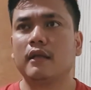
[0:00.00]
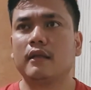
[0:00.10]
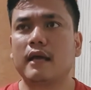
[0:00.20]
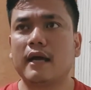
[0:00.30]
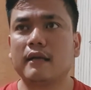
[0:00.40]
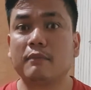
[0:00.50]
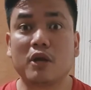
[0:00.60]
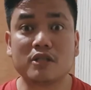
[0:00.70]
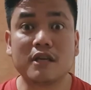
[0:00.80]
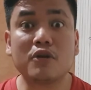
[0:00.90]
that,
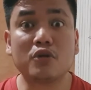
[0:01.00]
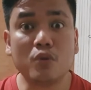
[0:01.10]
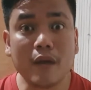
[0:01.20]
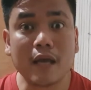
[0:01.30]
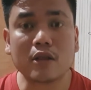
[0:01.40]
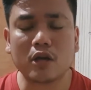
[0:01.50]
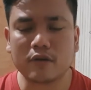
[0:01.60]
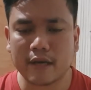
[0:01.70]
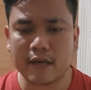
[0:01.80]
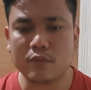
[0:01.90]
because they're doing it
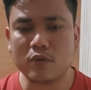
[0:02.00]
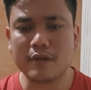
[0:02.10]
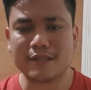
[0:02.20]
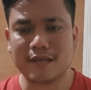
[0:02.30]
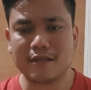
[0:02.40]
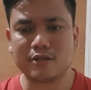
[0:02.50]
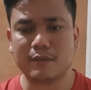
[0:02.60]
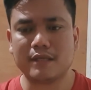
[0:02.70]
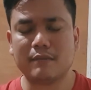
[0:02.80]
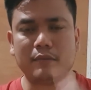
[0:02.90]
already. I would always say this to my
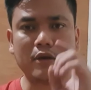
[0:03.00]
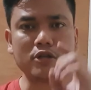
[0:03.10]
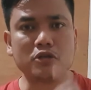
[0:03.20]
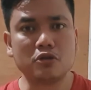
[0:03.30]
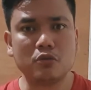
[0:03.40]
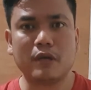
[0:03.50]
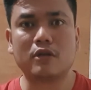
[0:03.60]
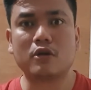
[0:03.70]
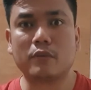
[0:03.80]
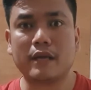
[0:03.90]
team: because you're doing it
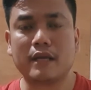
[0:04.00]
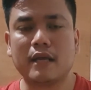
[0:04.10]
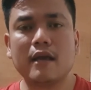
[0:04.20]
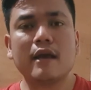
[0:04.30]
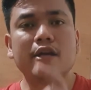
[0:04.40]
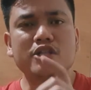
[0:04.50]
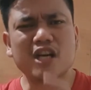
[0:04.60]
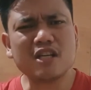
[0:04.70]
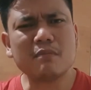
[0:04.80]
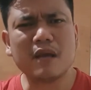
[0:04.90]
already, try
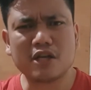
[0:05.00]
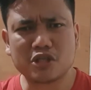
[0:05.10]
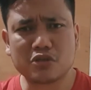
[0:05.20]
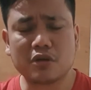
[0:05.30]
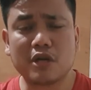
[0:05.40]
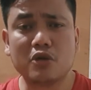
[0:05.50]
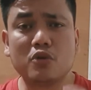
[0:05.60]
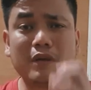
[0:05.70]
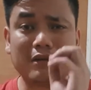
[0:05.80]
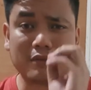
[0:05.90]
to make sure that you
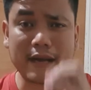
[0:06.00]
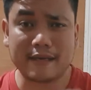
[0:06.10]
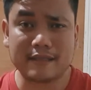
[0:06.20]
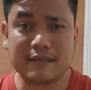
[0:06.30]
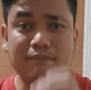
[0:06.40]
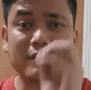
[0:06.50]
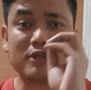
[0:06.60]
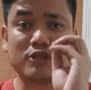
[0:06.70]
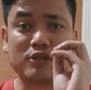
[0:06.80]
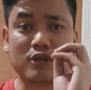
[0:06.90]
do it right.
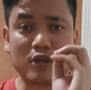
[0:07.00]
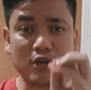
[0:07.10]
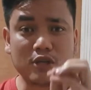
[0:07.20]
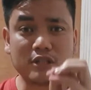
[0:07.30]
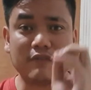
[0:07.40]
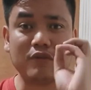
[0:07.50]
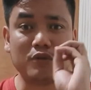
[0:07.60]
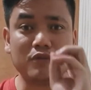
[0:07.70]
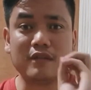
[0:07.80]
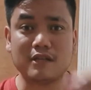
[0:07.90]
Because if you
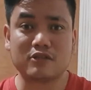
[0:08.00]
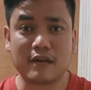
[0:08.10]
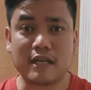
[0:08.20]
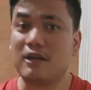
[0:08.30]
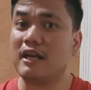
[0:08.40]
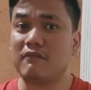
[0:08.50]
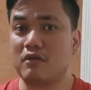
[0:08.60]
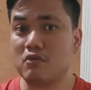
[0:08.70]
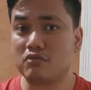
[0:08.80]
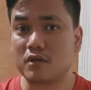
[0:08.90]
do things right, you can never
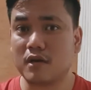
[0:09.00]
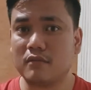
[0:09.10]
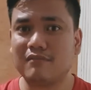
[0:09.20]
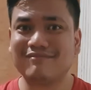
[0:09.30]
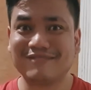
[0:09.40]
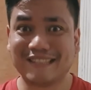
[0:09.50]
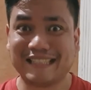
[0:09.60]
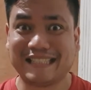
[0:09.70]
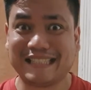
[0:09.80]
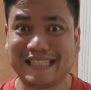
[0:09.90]
go wrong.
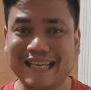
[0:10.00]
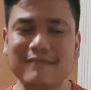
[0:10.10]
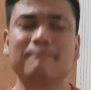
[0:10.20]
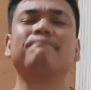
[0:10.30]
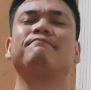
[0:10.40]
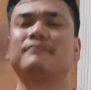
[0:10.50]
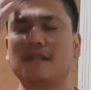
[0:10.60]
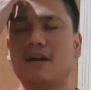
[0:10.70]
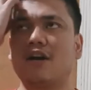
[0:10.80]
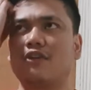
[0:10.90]
Okay.
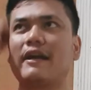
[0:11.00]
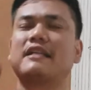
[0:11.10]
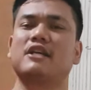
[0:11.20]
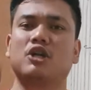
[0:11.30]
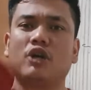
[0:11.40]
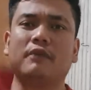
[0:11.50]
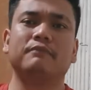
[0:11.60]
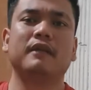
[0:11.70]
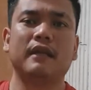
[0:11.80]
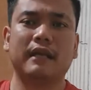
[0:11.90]
All right, good.
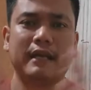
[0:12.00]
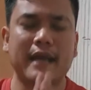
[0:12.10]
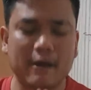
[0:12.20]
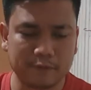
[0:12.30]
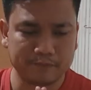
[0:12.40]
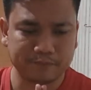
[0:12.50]
Now,